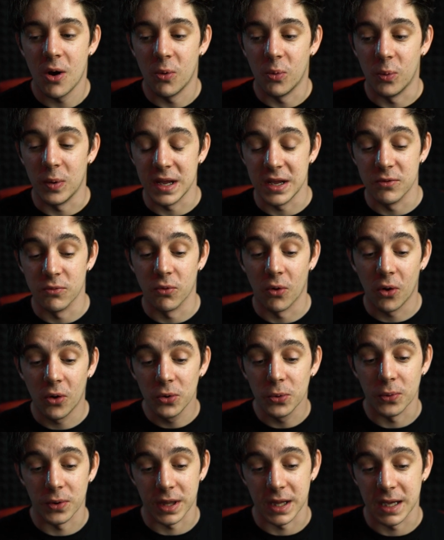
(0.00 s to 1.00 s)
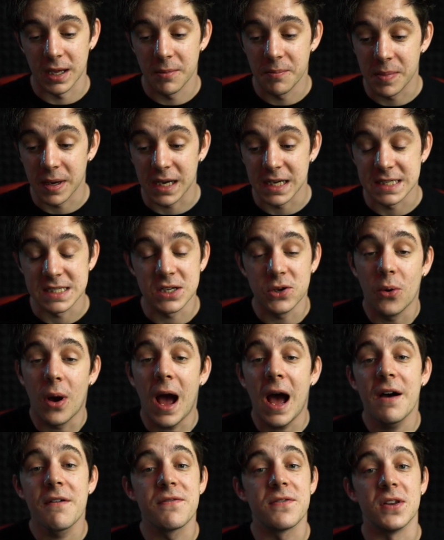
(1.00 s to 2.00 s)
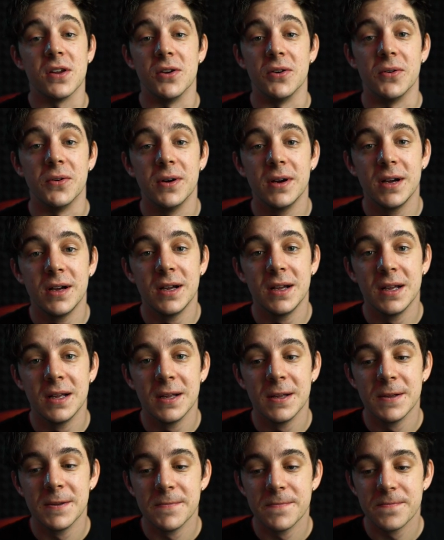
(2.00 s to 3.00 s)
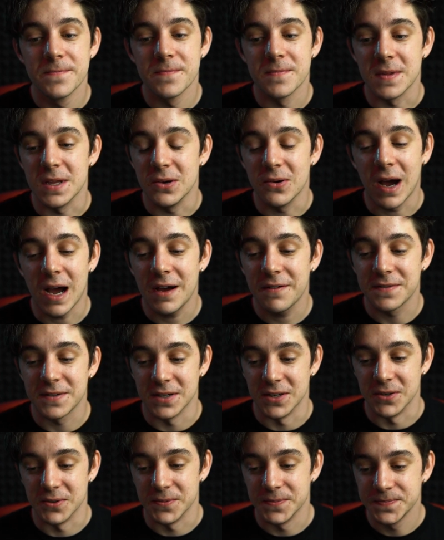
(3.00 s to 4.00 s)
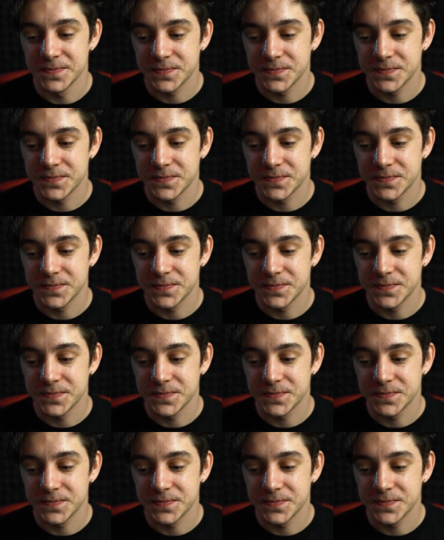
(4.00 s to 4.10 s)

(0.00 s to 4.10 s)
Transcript: we rolled with it because you have to. You have to.